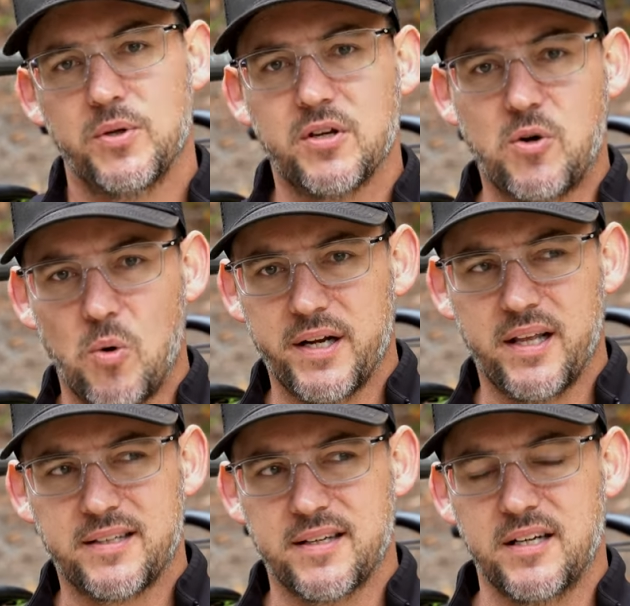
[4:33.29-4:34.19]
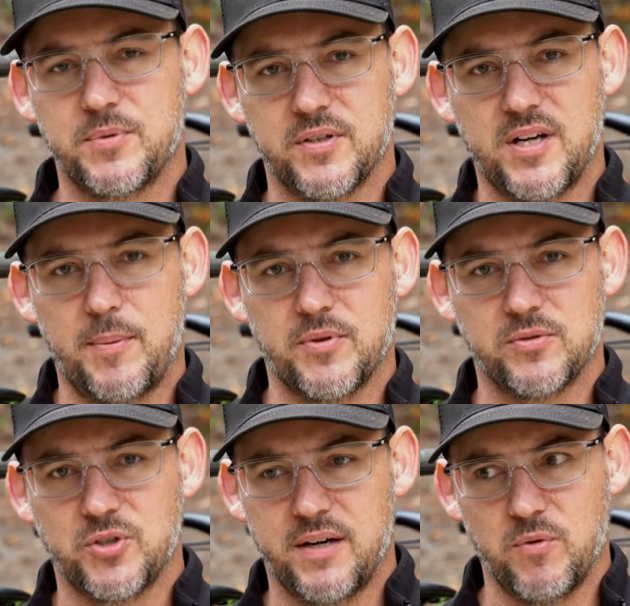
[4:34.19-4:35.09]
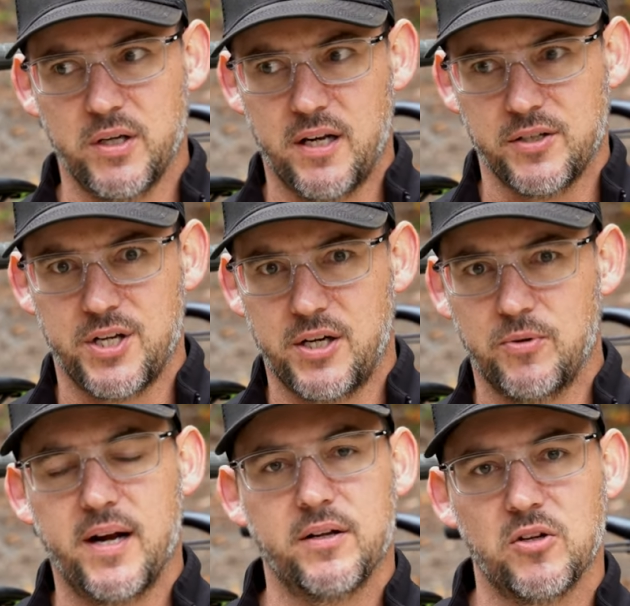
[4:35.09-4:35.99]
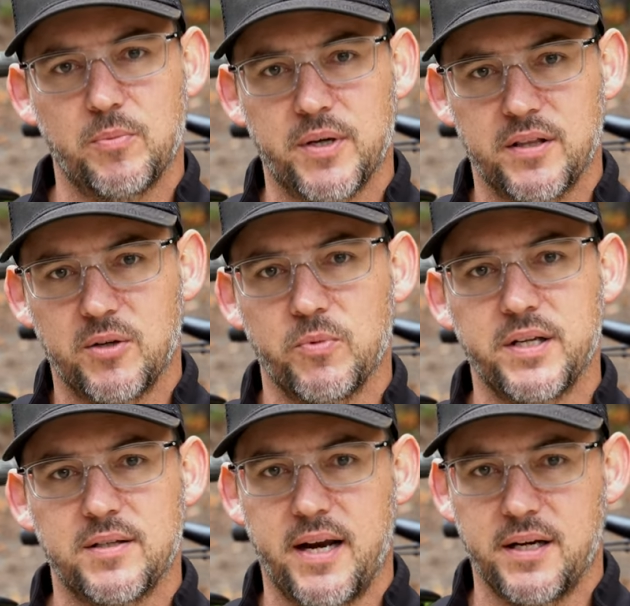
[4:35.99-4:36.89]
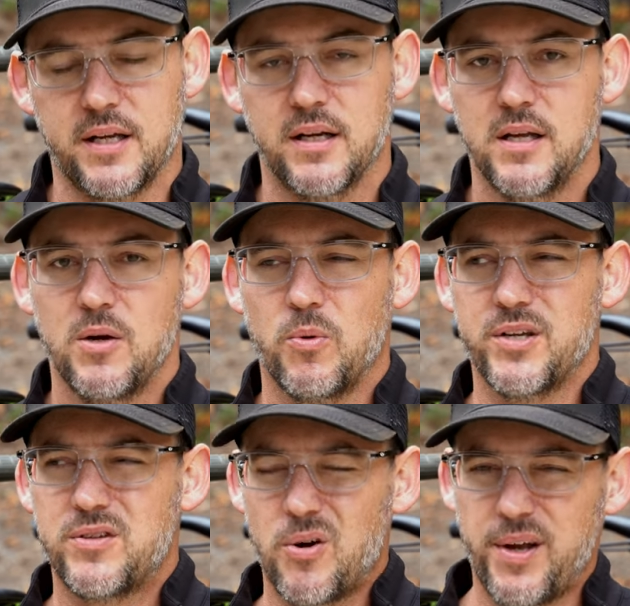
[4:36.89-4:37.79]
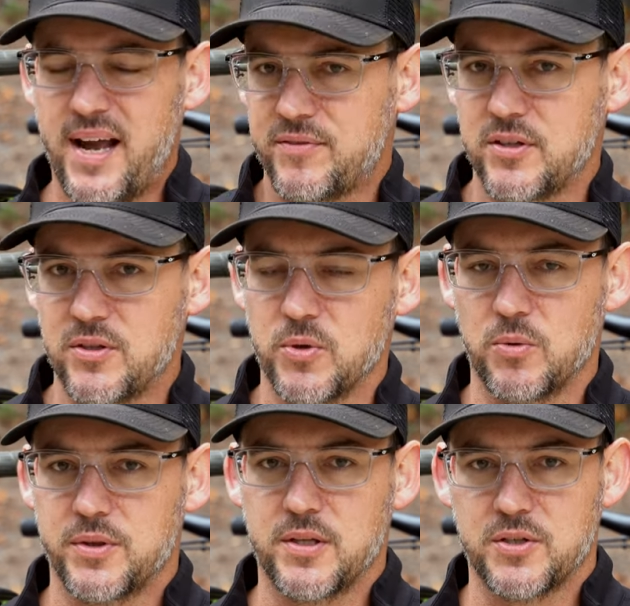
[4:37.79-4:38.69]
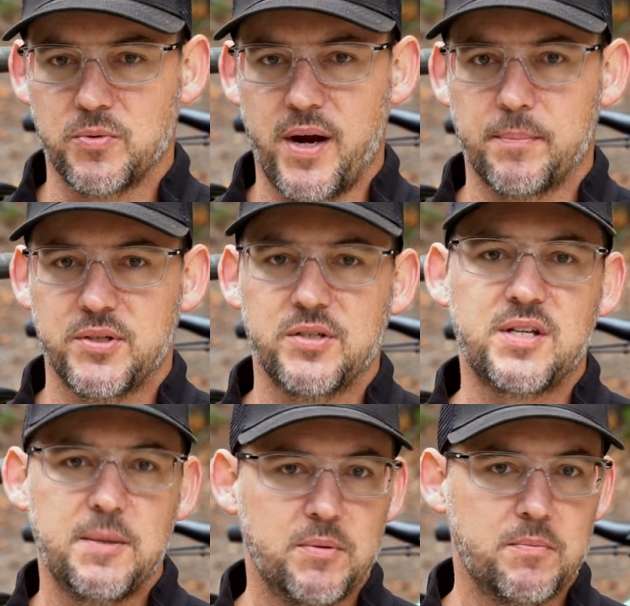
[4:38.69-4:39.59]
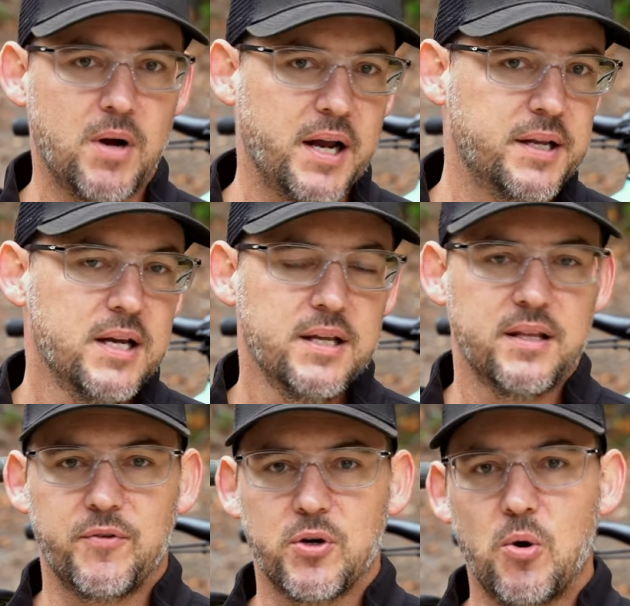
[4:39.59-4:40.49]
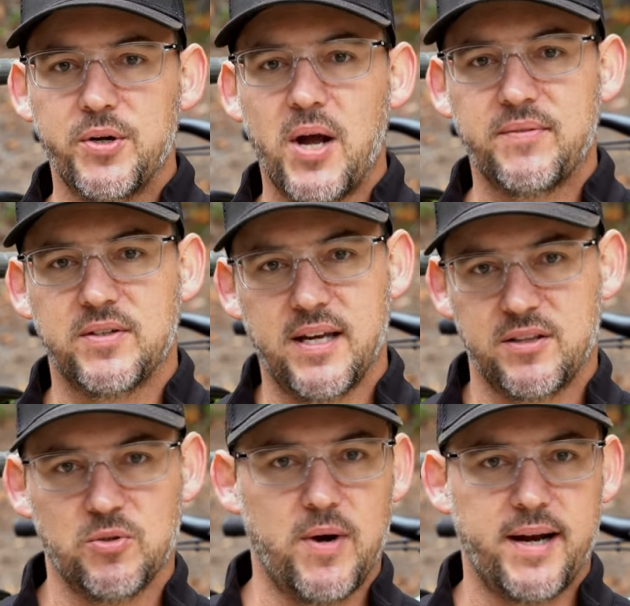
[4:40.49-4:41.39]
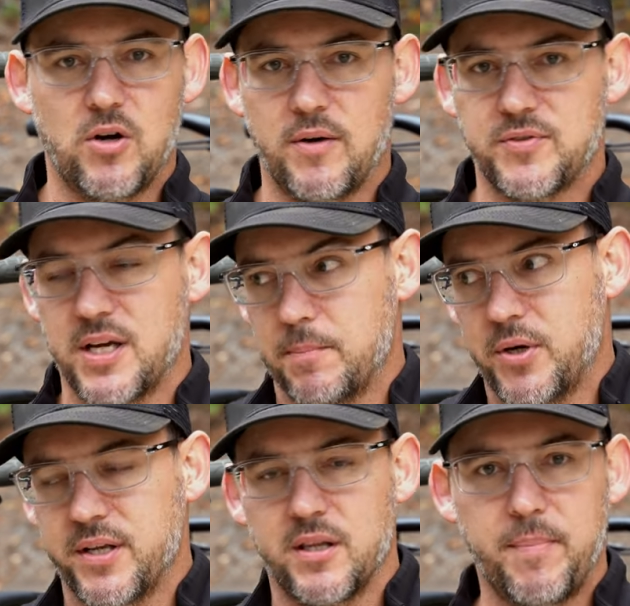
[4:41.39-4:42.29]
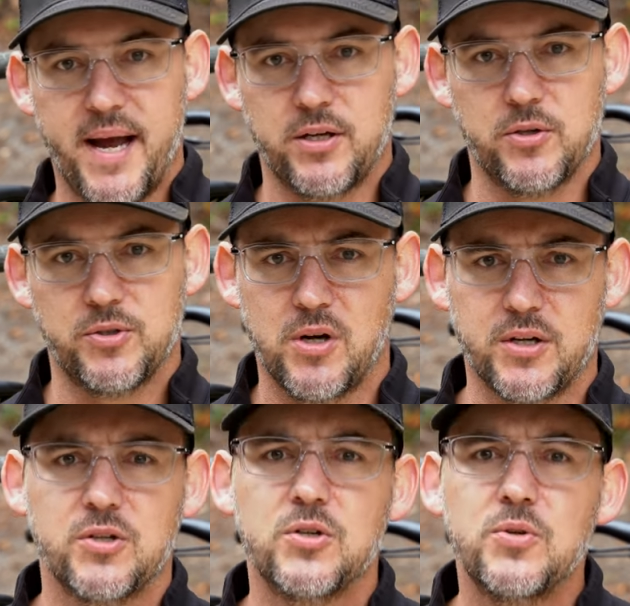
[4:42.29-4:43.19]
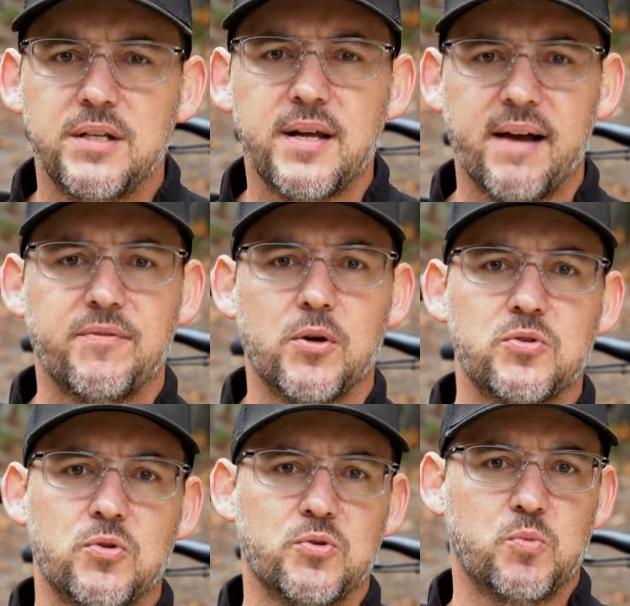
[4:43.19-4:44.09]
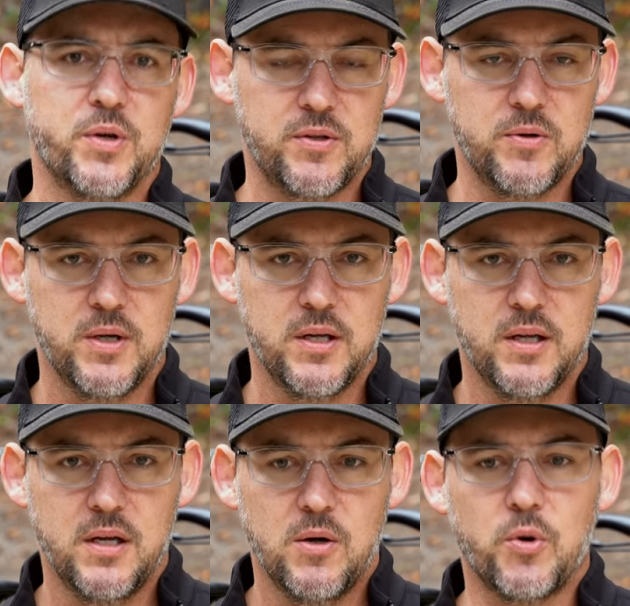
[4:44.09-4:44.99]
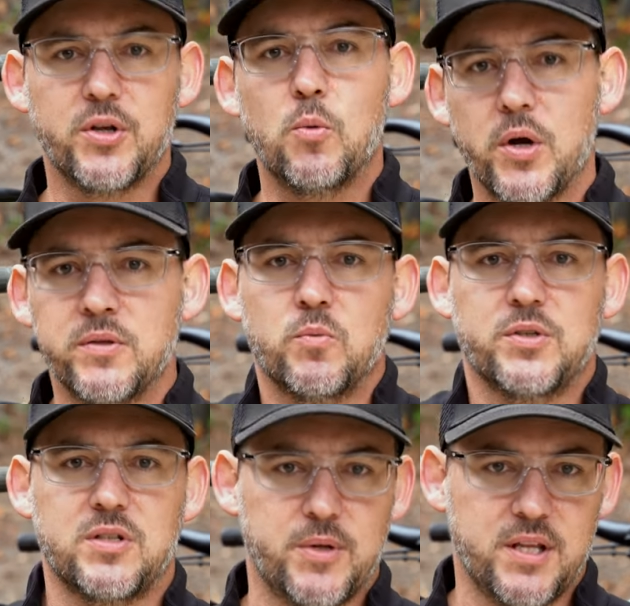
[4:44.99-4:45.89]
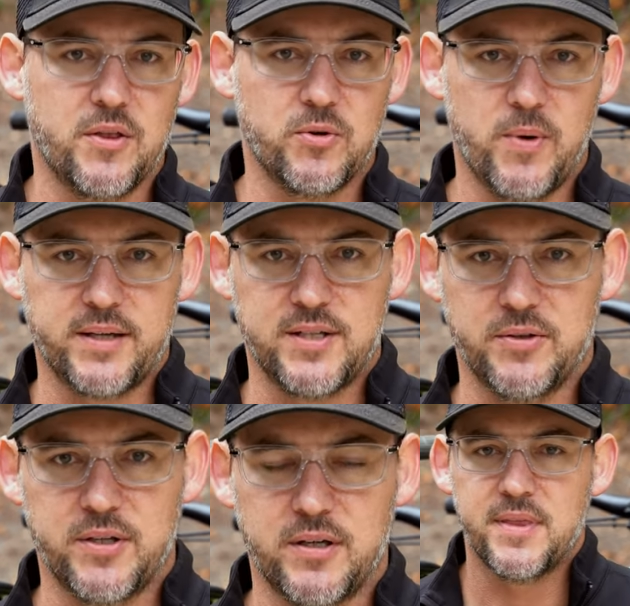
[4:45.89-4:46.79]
With, the Kuat, I like to get up to the top of the driveway, let it shake around a little bit, and then retighten it, where you don't have to do it with this rack. But just keep in mind that if you're going to have to take the rack off, say, and put it in the back of your truck, you do need to have those tools with you where you wouldn't with some of the other racks out there.